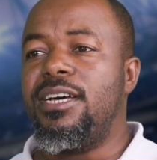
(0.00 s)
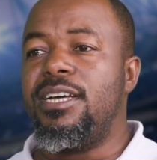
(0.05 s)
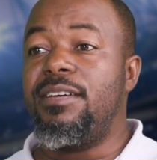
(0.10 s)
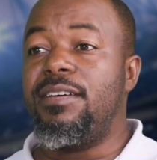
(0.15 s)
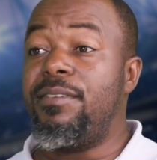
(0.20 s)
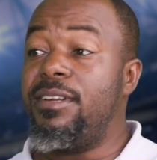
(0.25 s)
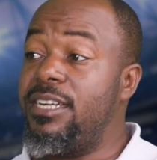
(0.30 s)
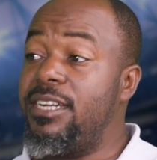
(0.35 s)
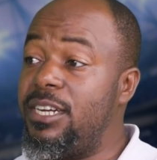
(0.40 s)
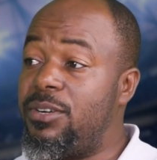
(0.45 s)

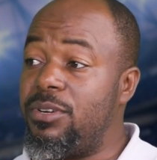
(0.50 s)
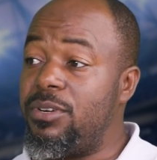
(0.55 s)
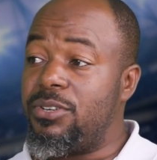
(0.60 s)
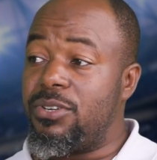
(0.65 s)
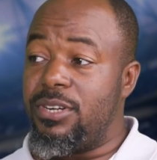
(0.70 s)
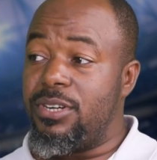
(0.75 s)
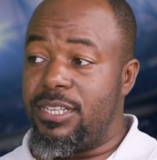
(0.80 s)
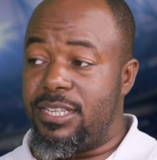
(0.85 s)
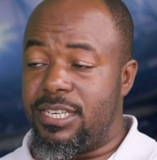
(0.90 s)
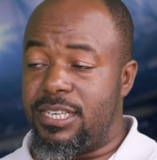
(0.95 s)
Even day 2, he
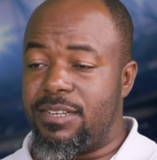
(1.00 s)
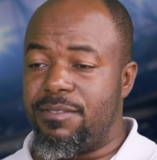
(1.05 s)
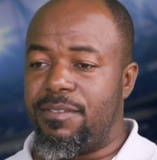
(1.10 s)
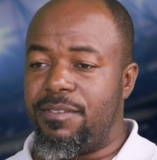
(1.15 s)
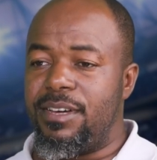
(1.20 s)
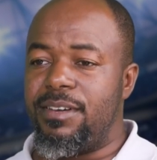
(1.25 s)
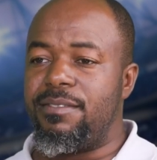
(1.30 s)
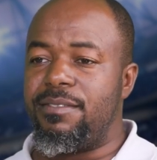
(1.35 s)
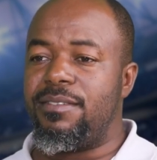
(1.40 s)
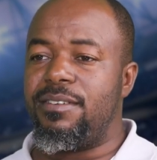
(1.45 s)
shot a
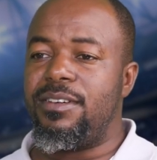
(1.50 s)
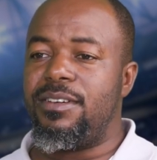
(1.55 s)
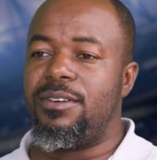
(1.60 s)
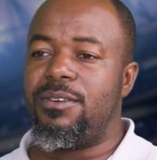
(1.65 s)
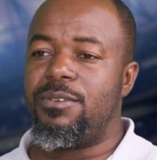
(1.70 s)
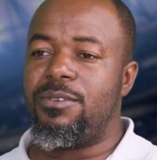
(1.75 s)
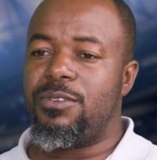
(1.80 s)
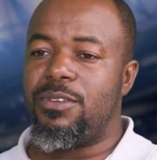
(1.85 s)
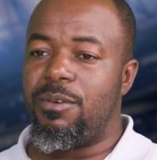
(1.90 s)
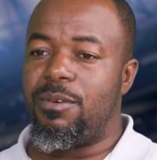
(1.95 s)
65.
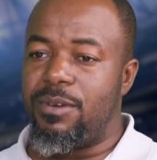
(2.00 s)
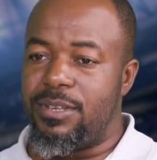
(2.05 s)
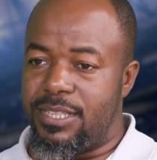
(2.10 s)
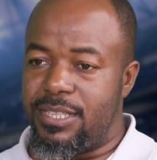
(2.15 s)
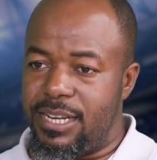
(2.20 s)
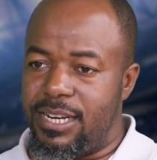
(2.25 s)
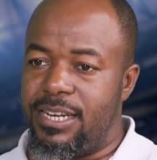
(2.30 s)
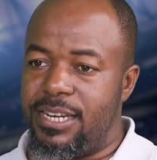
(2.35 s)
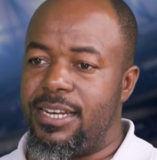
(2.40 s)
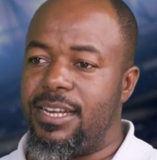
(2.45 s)
So he was
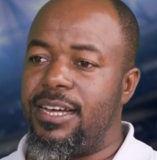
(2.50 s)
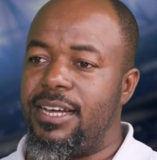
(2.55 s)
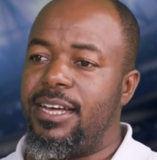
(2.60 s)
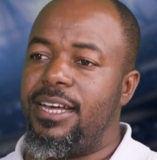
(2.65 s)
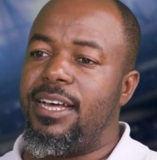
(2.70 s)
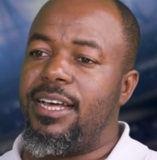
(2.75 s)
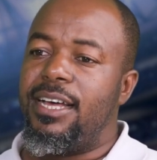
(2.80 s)
the leader.